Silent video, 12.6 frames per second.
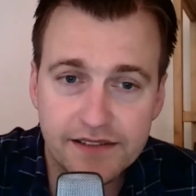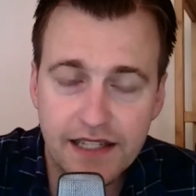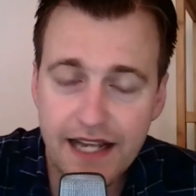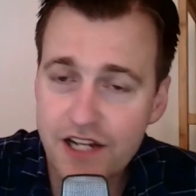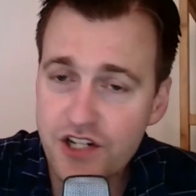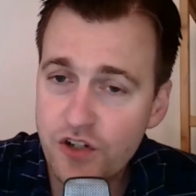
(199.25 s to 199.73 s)
the
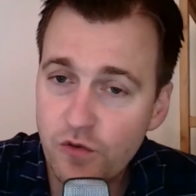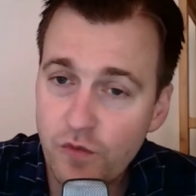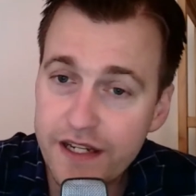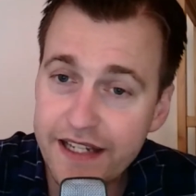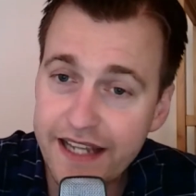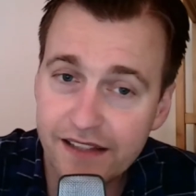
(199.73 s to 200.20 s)
last 2
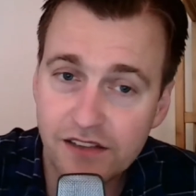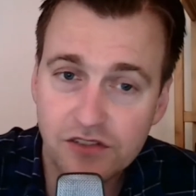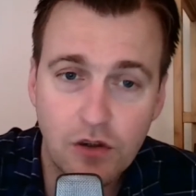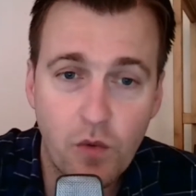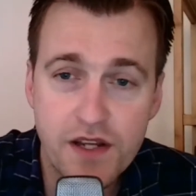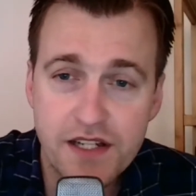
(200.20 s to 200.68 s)
weekends,
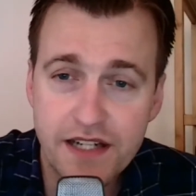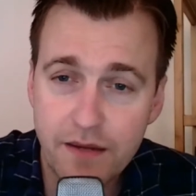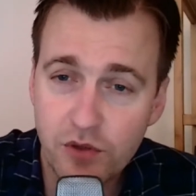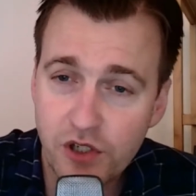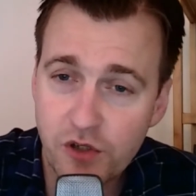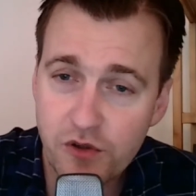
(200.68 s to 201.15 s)
so I wasn't
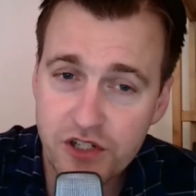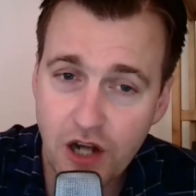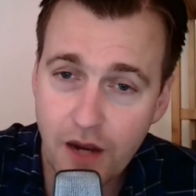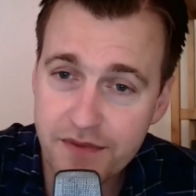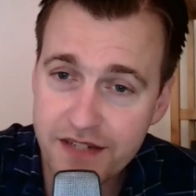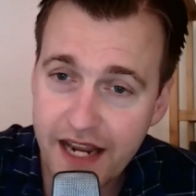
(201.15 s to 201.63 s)
able to do the
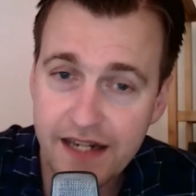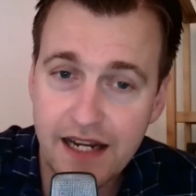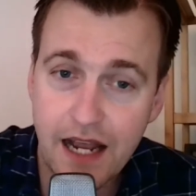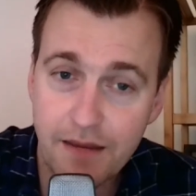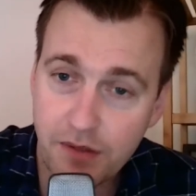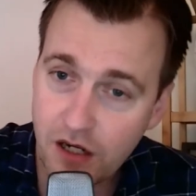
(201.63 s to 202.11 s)
top 10.
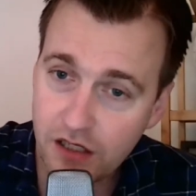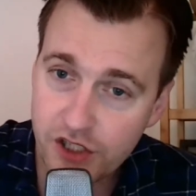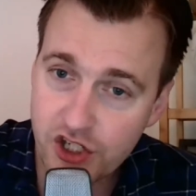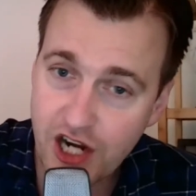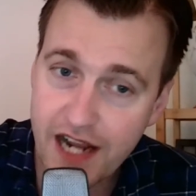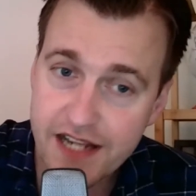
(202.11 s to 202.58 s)
I
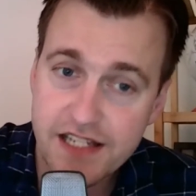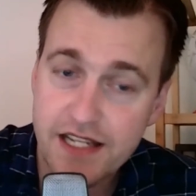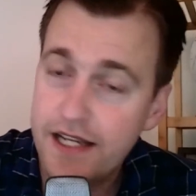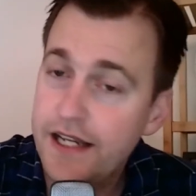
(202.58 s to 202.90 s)
apologize.